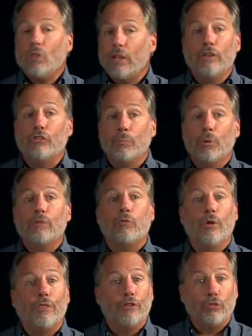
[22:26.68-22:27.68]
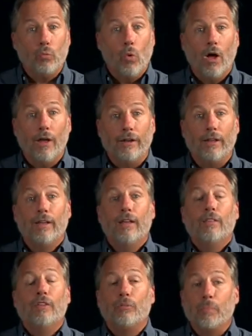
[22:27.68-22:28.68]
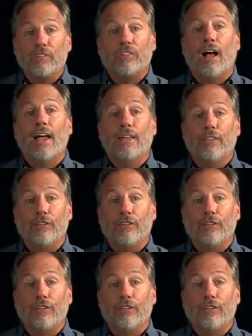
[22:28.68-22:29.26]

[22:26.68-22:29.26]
is to bring forth this one, this Messiah, the